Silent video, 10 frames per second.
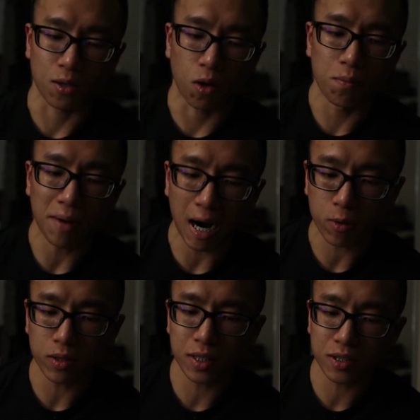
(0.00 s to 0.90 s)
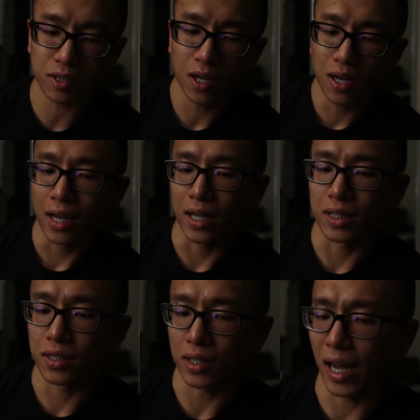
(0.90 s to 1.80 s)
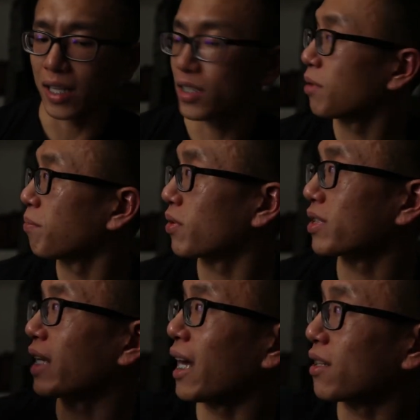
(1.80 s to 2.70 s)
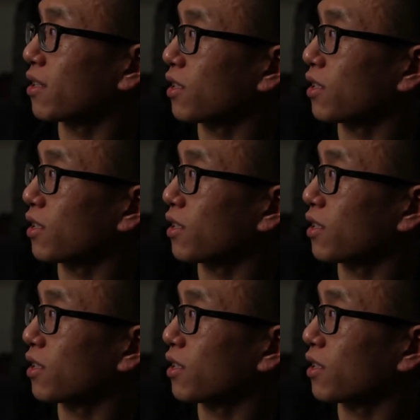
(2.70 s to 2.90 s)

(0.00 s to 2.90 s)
their own power list, and it's as simple as that.